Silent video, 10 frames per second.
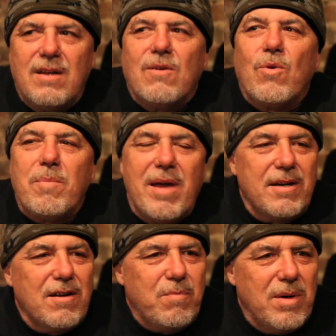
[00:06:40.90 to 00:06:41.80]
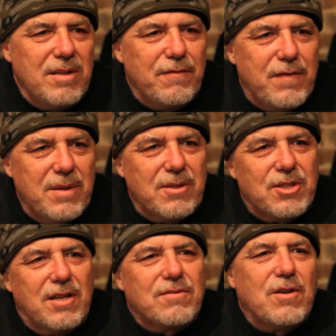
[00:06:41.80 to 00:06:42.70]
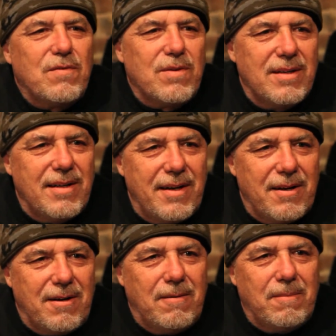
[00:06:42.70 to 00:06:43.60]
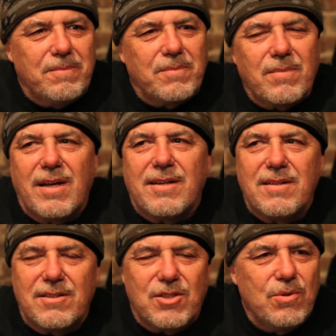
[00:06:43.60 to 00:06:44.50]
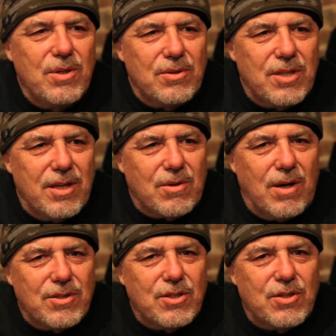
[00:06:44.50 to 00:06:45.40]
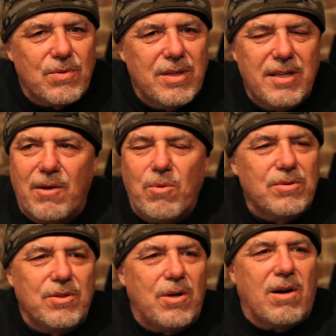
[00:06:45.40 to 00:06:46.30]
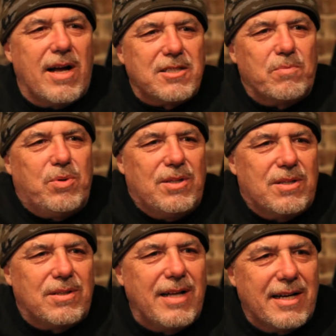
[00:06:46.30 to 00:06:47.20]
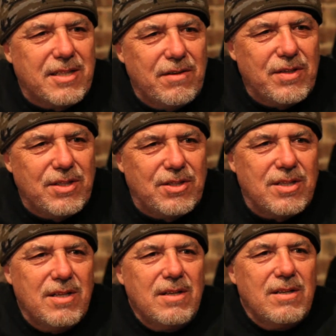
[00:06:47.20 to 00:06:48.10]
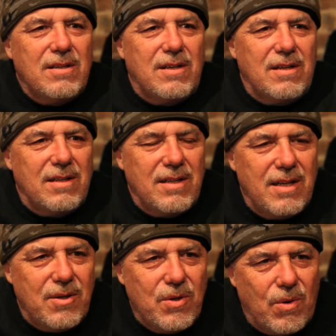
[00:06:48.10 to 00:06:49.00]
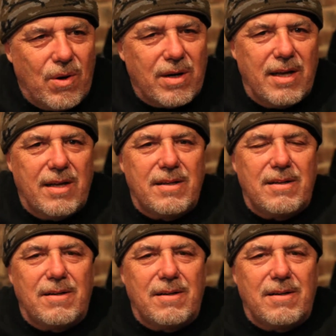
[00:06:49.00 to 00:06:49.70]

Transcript: we made enough money to feed ourselves over at Studio 10 across the street, and we were doing all kinds of political activities in New York, and